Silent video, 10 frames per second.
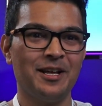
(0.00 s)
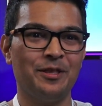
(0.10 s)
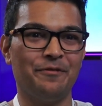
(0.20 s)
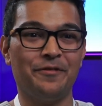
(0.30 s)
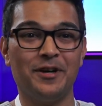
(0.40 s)

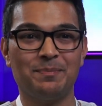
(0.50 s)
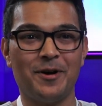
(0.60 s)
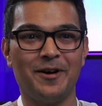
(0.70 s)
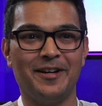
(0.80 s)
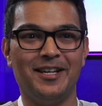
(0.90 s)
The first
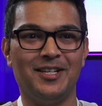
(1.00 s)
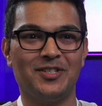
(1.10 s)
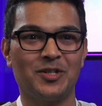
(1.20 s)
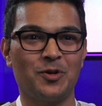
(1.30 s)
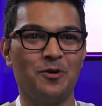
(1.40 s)
part
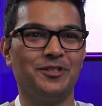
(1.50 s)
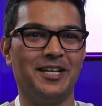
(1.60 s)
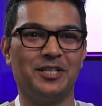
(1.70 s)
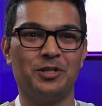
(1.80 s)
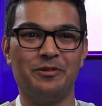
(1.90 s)
is
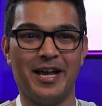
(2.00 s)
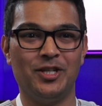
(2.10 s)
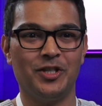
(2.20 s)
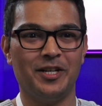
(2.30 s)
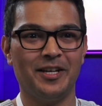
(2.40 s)
content
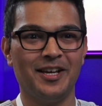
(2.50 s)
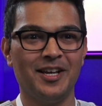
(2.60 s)
creation.